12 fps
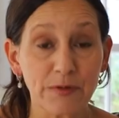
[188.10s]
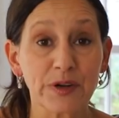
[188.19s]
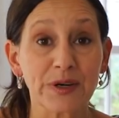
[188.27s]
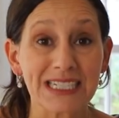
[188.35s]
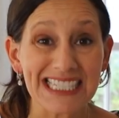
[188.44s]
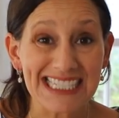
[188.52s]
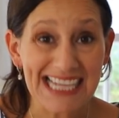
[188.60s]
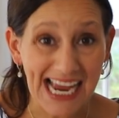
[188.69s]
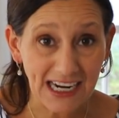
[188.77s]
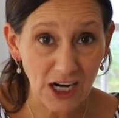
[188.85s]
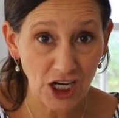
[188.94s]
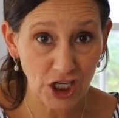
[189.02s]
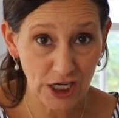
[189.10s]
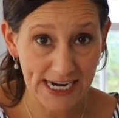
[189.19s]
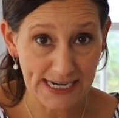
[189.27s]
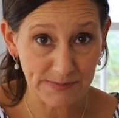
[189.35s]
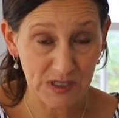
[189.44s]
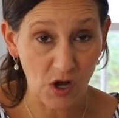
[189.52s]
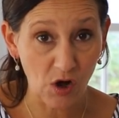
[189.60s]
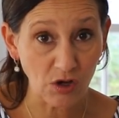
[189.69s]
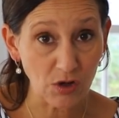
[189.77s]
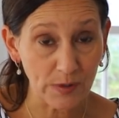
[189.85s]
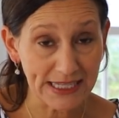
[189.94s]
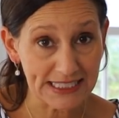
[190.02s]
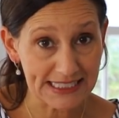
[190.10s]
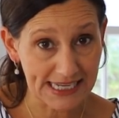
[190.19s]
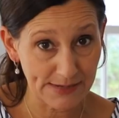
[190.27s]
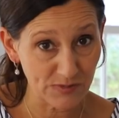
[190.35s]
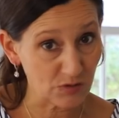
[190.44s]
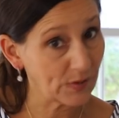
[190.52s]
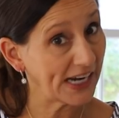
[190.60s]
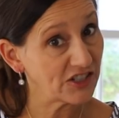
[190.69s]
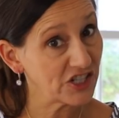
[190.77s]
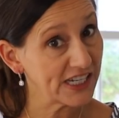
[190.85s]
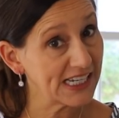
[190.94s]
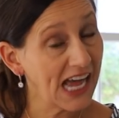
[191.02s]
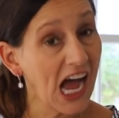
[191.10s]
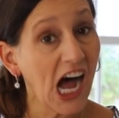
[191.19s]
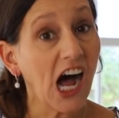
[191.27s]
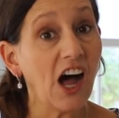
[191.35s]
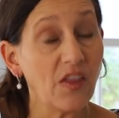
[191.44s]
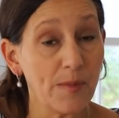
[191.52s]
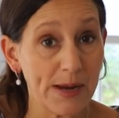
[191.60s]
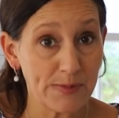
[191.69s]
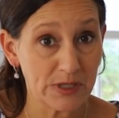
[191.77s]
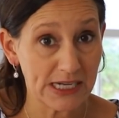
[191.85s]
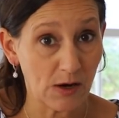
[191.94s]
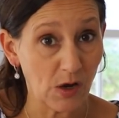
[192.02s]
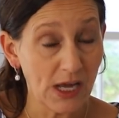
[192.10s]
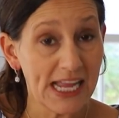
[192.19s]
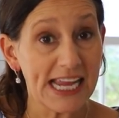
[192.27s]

then we're going to stack our crepes all going the same direction on the paper towel.